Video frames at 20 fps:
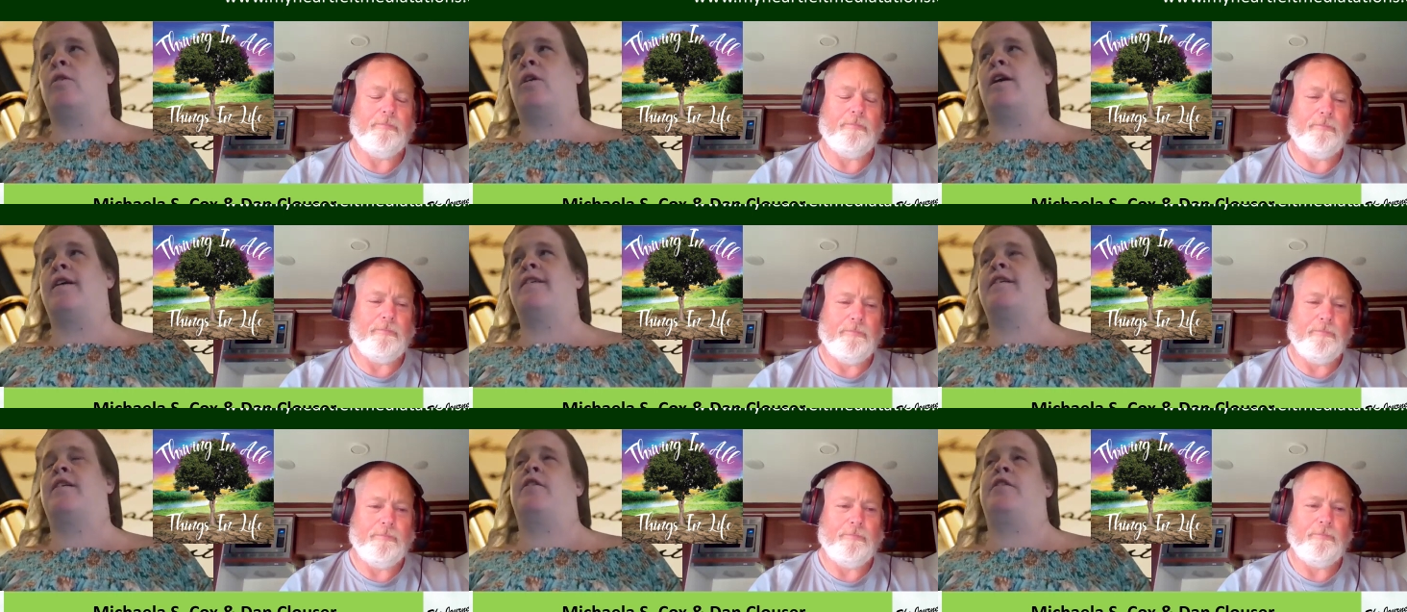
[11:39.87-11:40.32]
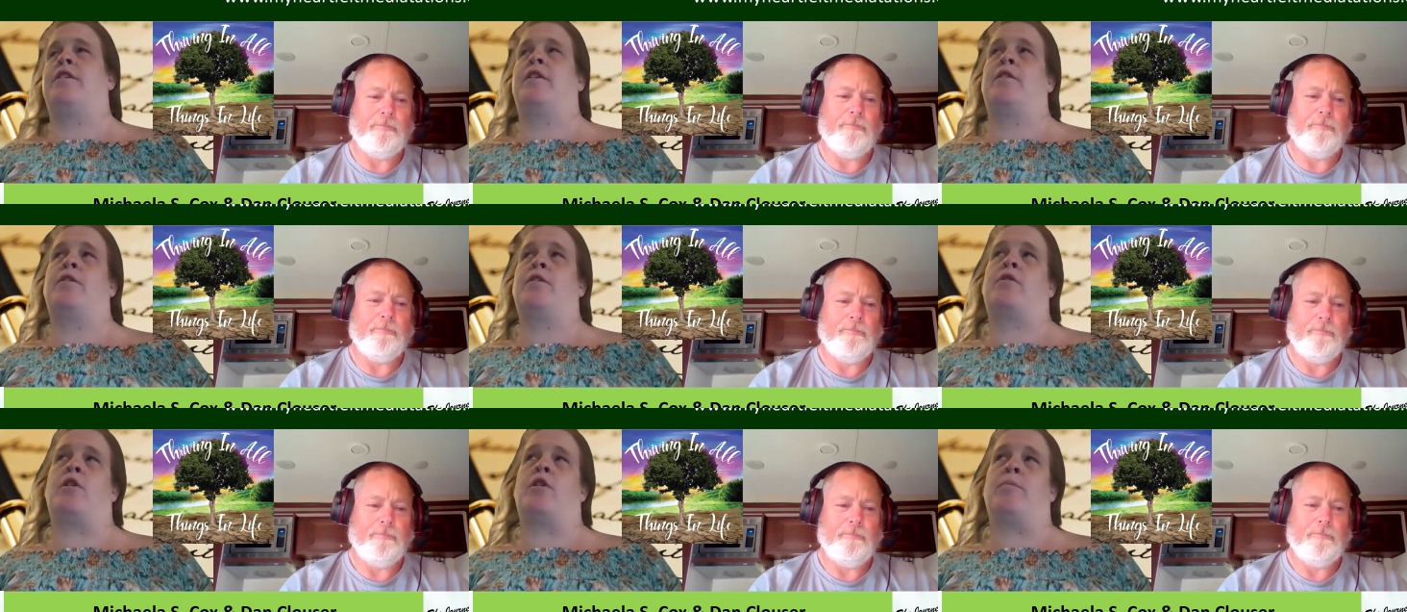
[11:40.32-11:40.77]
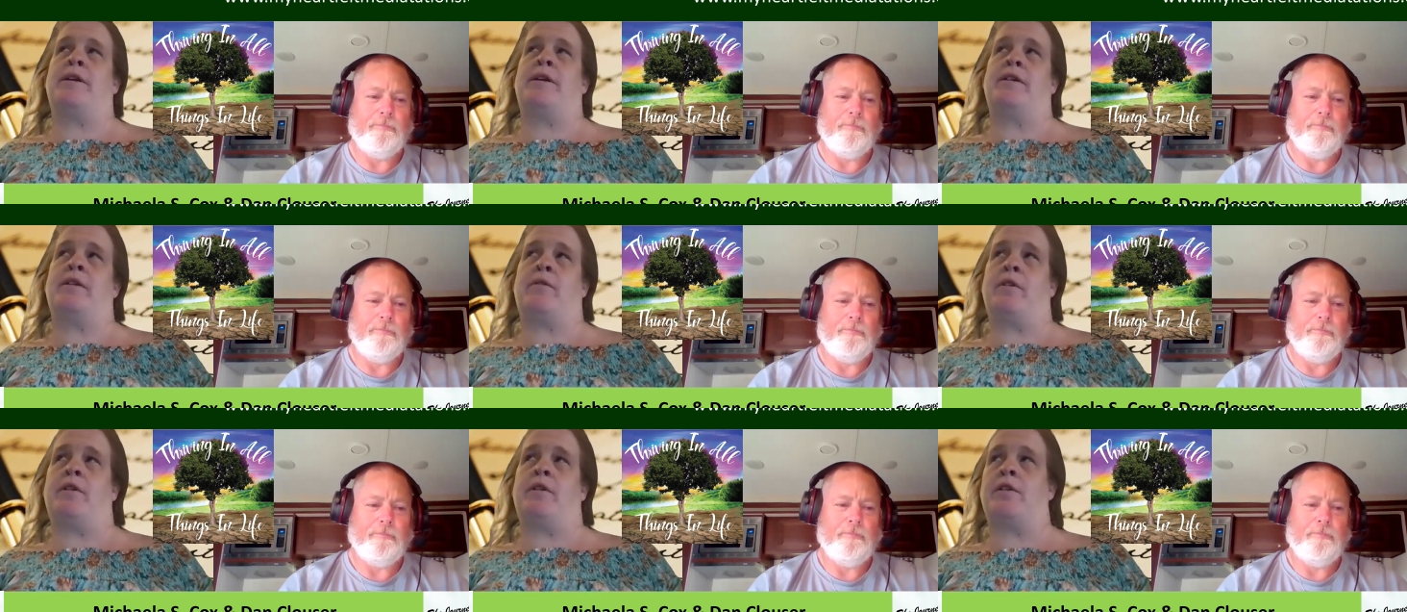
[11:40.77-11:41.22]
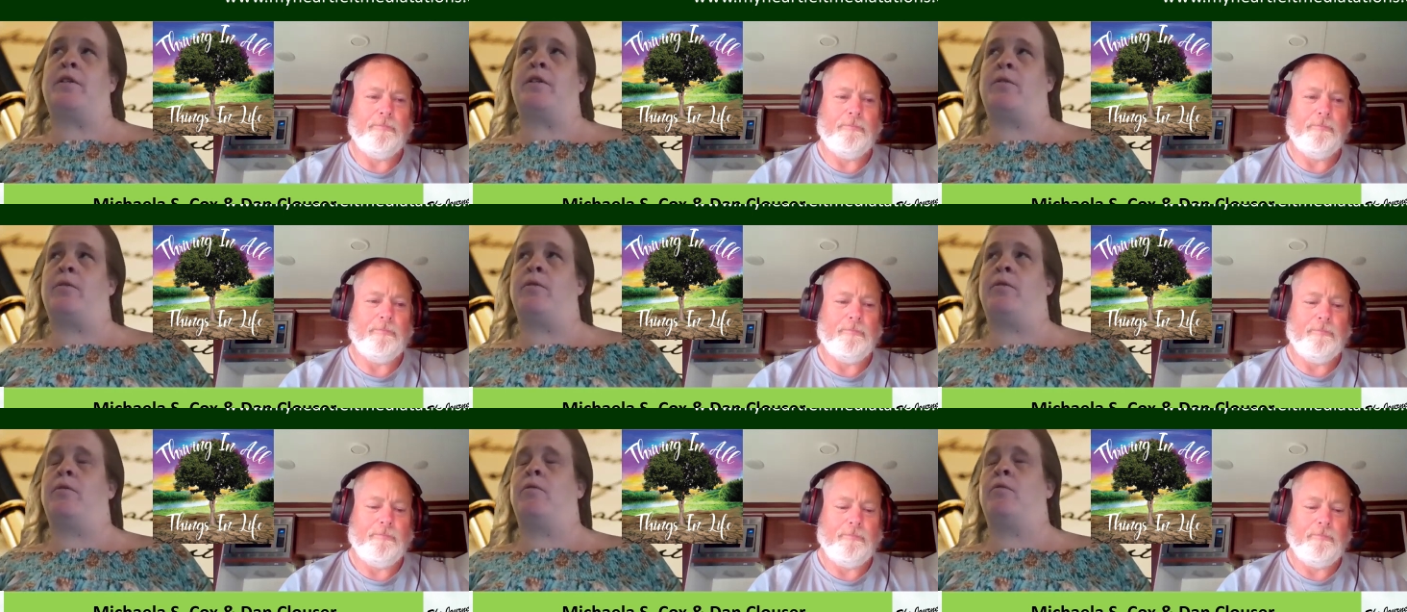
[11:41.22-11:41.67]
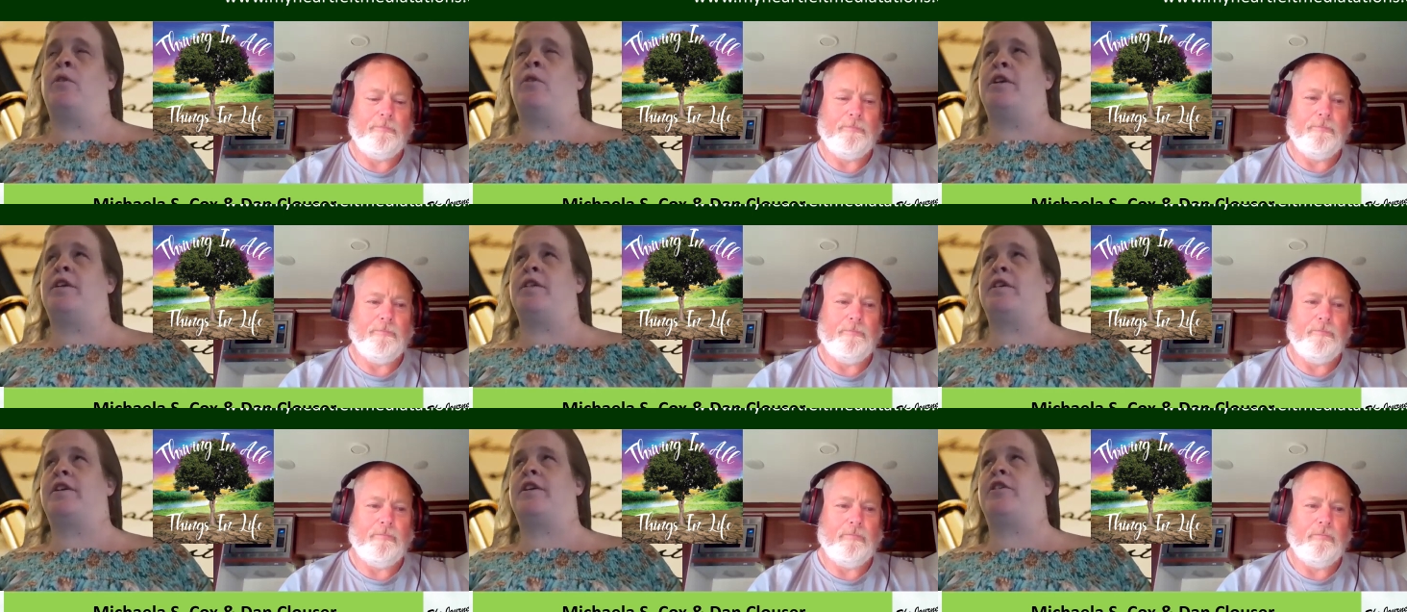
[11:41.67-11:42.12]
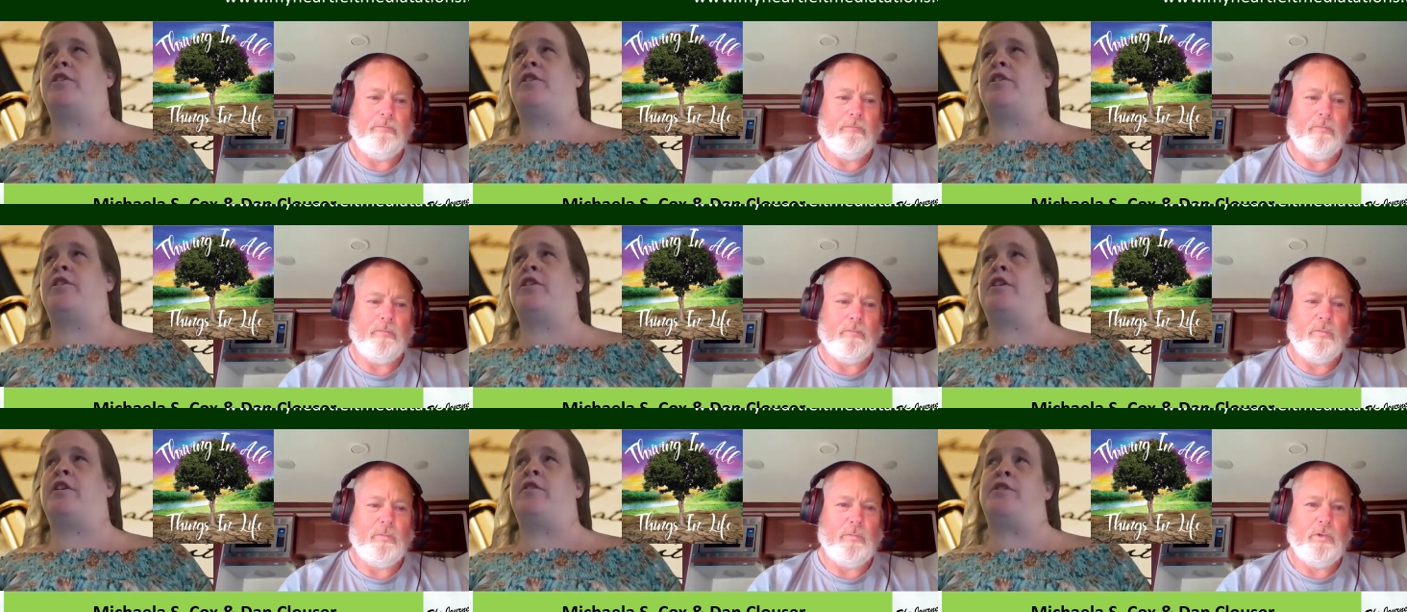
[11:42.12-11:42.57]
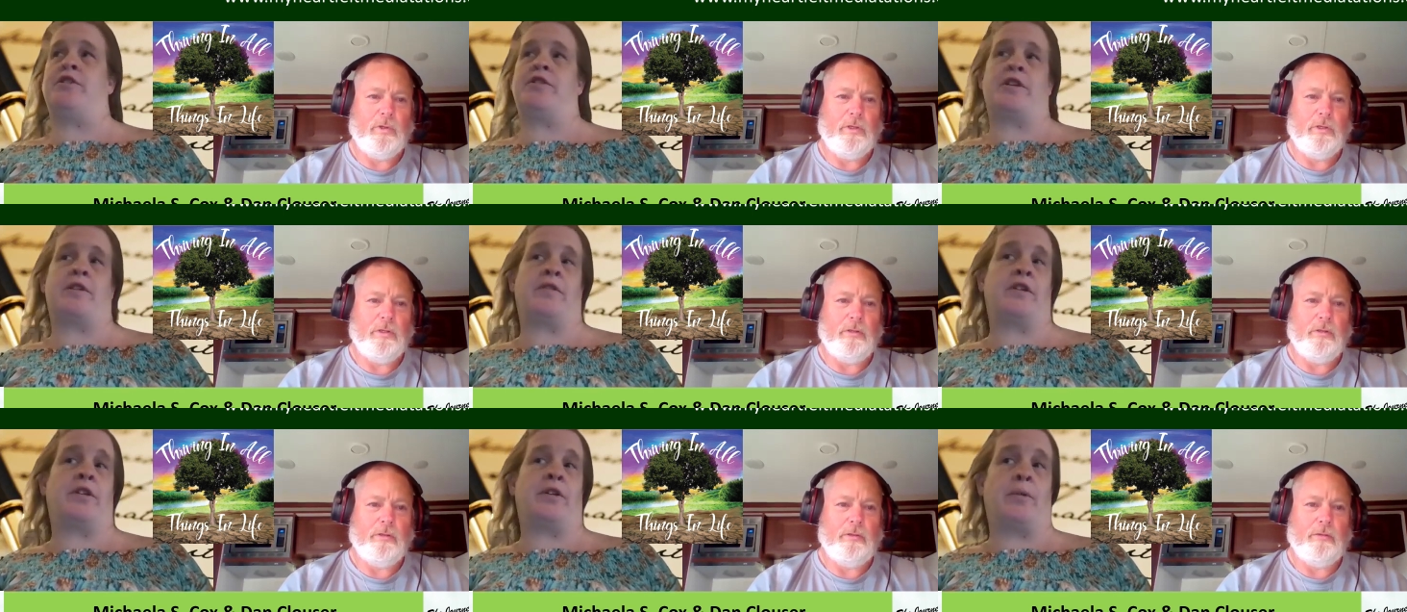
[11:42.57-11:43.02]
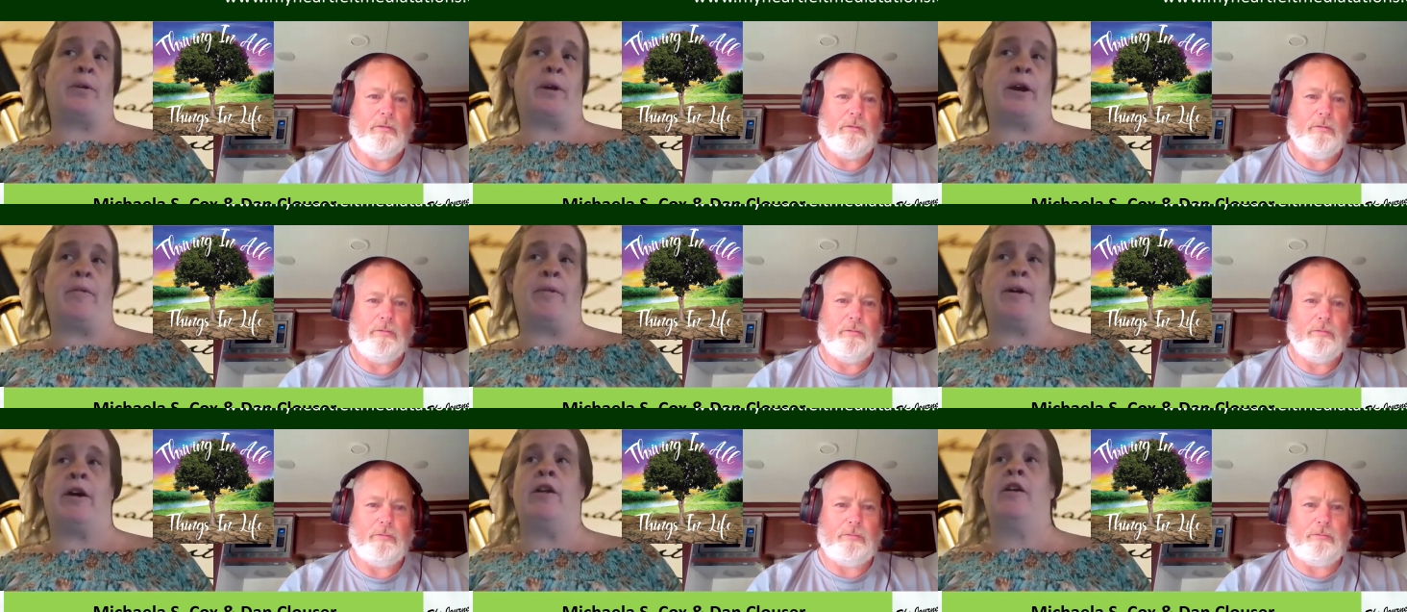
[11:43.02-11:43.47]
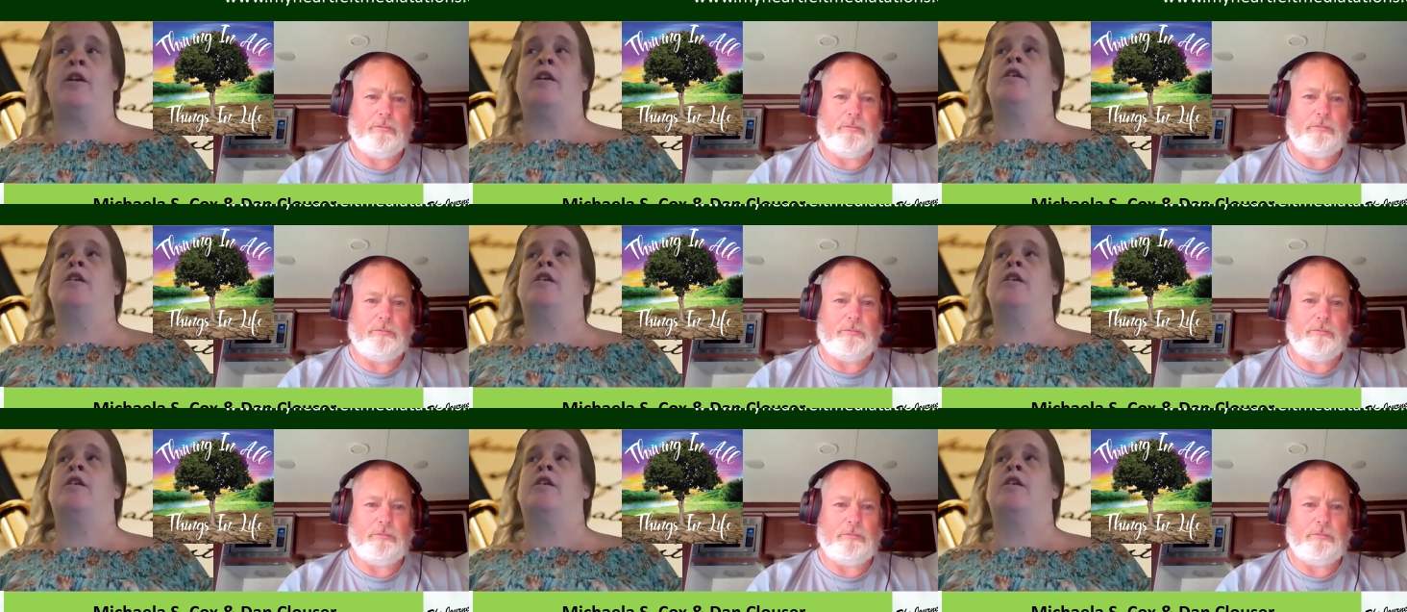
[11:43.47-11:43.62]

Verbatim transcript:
Speaker 1: where i saw another quote by someone doesn't what doesn't kill you gives you something to write about